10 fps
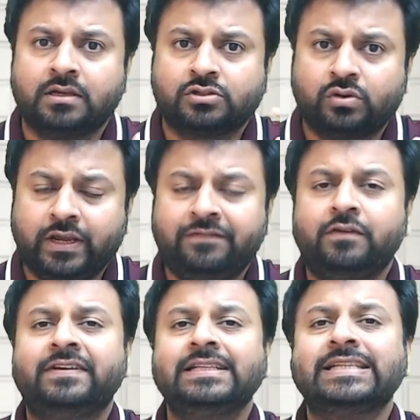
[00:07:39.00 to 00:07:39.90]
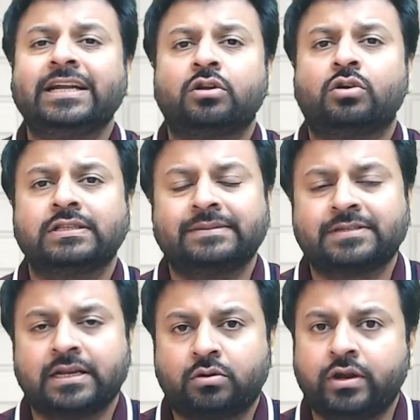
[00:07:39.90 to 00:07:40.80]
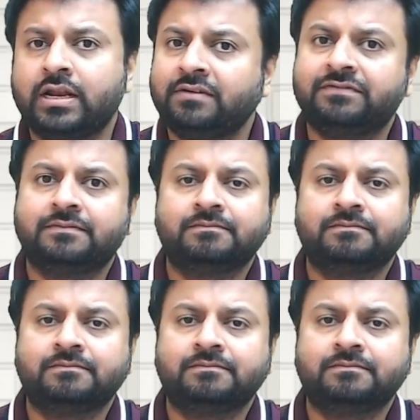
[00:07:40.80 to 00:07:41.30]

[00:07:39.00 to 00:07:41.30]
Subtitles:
So if you feel that your concepts are good enough,